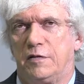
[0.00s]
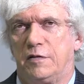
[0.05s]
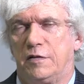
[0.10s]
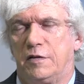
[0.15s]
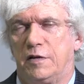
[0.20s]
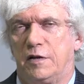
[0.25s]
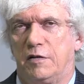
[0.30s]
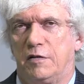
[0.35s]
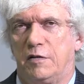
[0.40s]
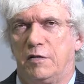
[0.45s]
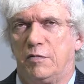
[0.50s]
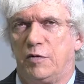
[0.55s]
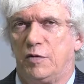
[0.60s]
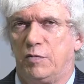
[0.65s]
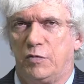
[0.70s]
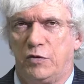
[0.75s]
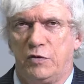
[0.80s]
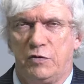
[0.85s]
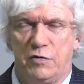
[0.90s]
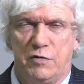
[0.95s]
an
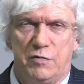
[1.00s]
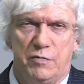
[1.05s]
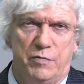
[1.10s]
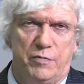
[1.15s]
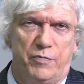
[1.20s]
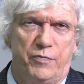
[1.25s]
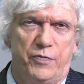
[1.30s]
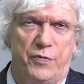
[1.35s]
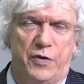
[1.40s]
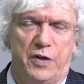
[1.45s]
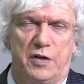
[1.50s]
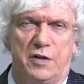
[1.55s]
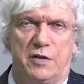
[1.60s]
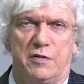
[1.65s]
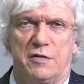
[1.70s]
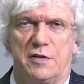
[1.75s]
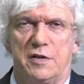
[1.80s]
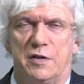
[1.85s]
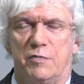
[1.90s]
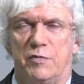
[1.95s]
economic boom,
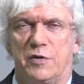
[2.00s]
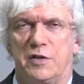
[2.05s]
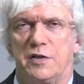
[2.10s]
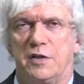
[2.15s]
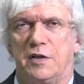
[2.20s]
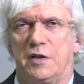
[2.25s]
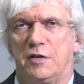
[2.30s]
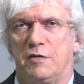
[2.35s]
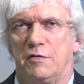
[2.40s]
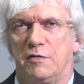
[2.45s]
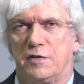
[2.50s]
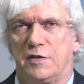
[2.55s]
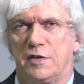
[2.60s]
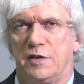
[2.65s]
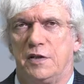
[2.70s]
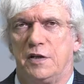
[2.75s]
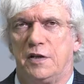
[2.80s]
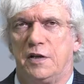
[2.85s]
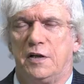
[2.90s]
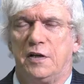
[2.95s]
to some extent you
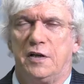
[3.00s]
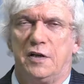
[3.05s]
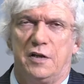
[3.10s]
see